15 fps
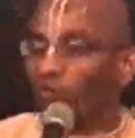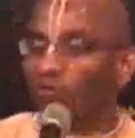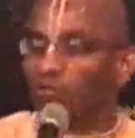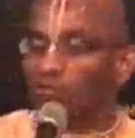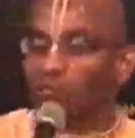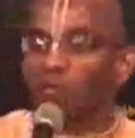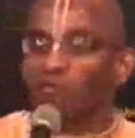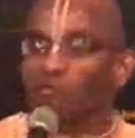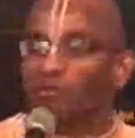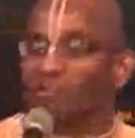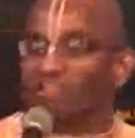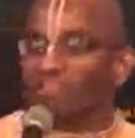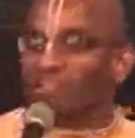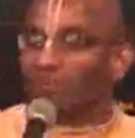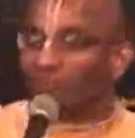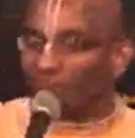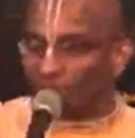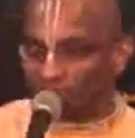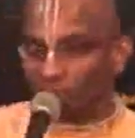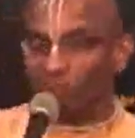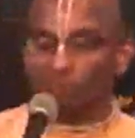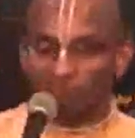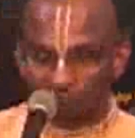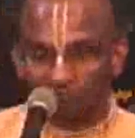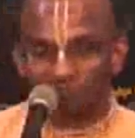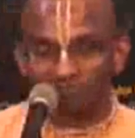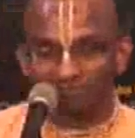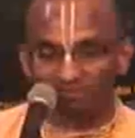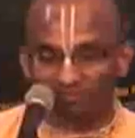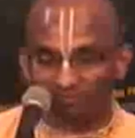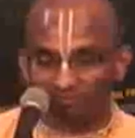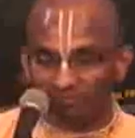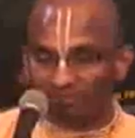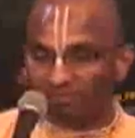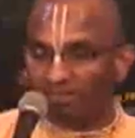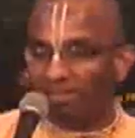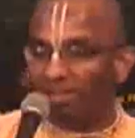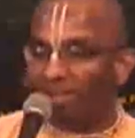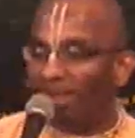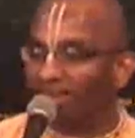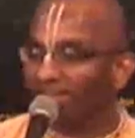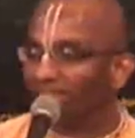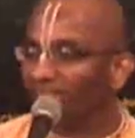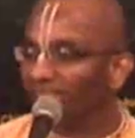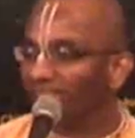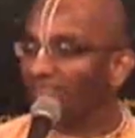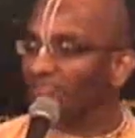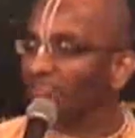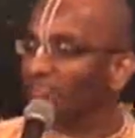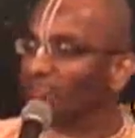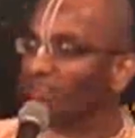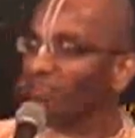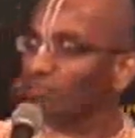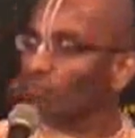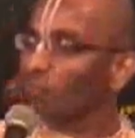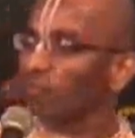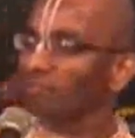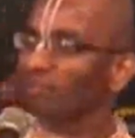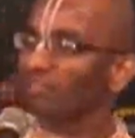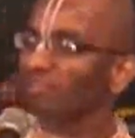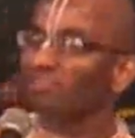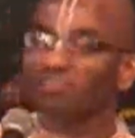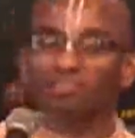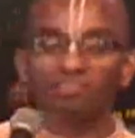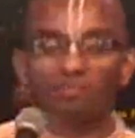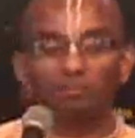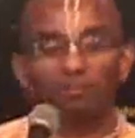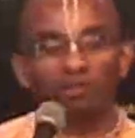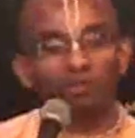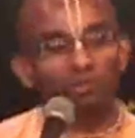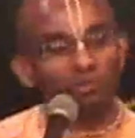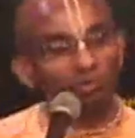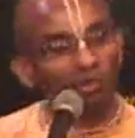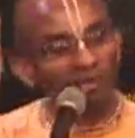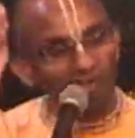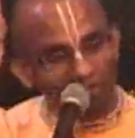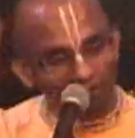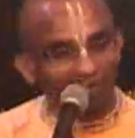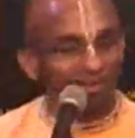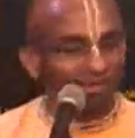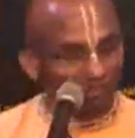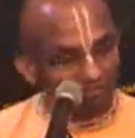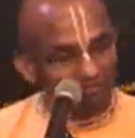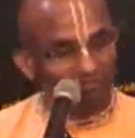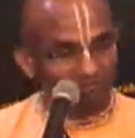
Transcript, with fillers: to the spiritual discoverers group. And they said, this is a, so they said, this is a spiritual drug.